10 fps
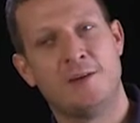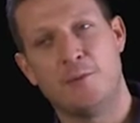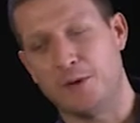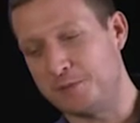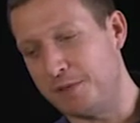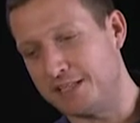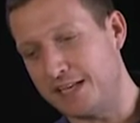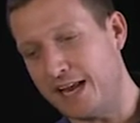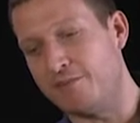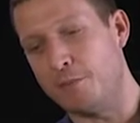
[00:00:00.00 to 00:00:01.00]
which means
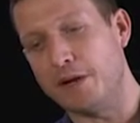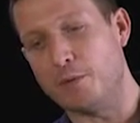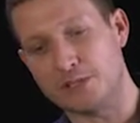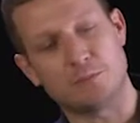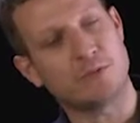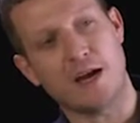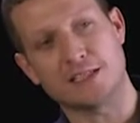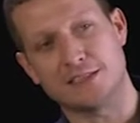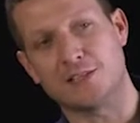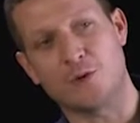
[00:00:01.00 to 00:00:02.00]
that everybody was
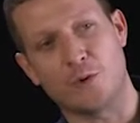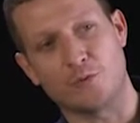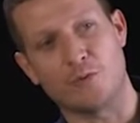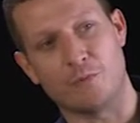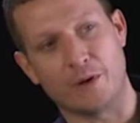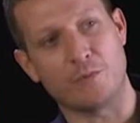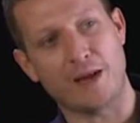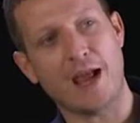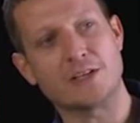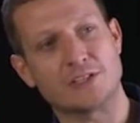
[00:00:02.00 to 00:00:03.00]
surprised in the courtroom when
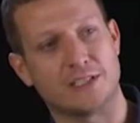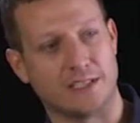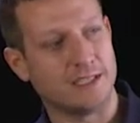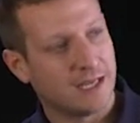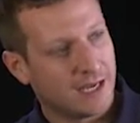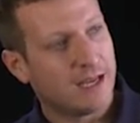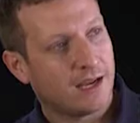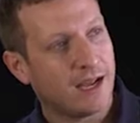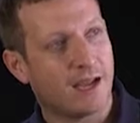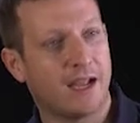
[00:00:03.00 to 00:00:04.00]
we actually
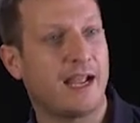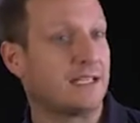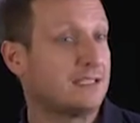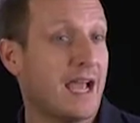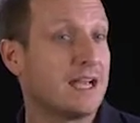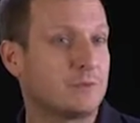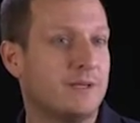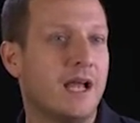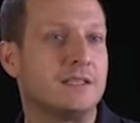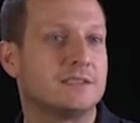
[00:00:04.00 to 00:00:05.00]
end as
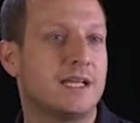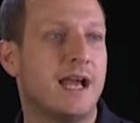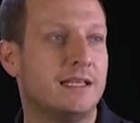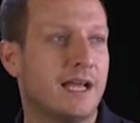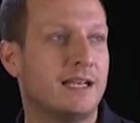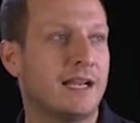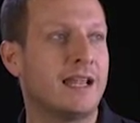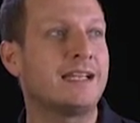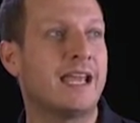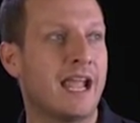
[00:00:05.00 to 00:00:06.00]
we end. And
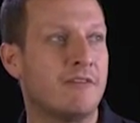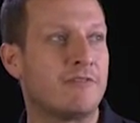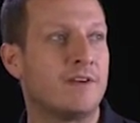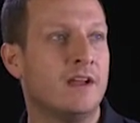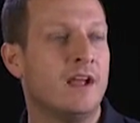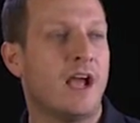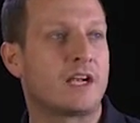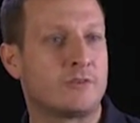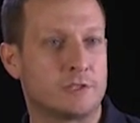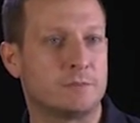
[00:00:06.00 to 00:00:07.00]
that gave a
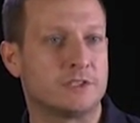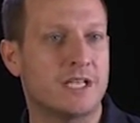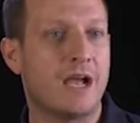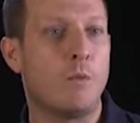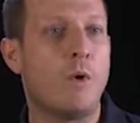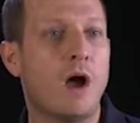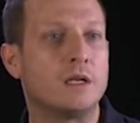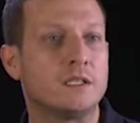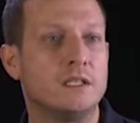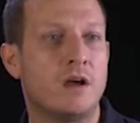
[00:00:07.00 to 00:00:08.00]
crispness. I
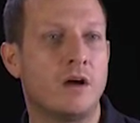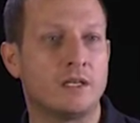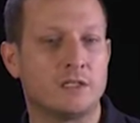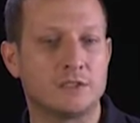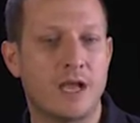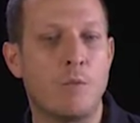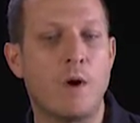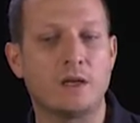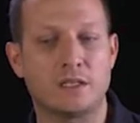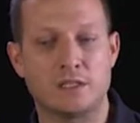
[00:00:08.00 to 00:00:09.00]
wanted the audience, I
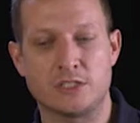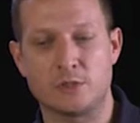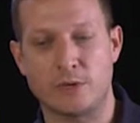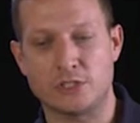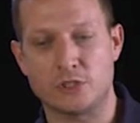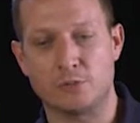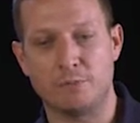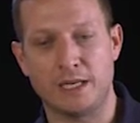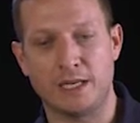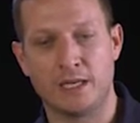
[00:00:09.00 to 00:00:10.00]
wanted the situation to
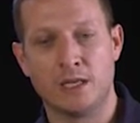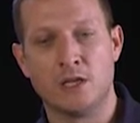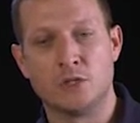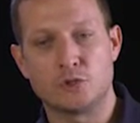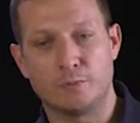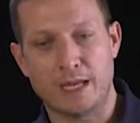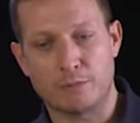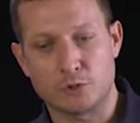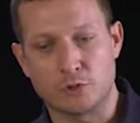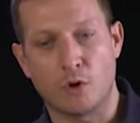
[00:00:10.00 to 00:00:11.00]
be
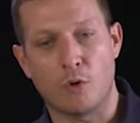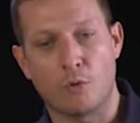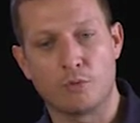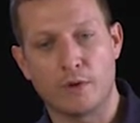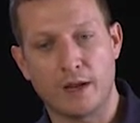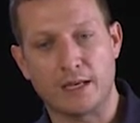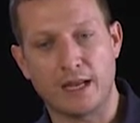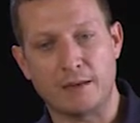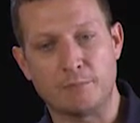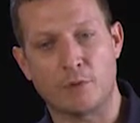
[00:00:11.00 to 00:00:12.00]
able to go
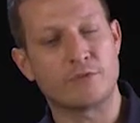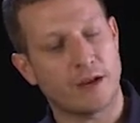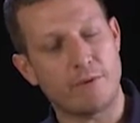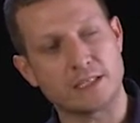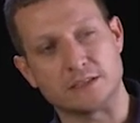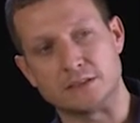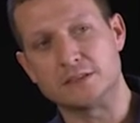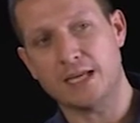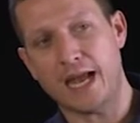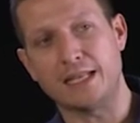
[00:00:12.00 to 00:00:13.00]
in both
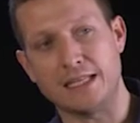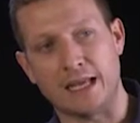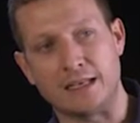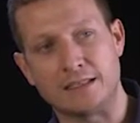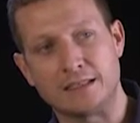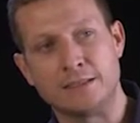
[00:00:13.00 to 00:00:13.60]
directions at the end.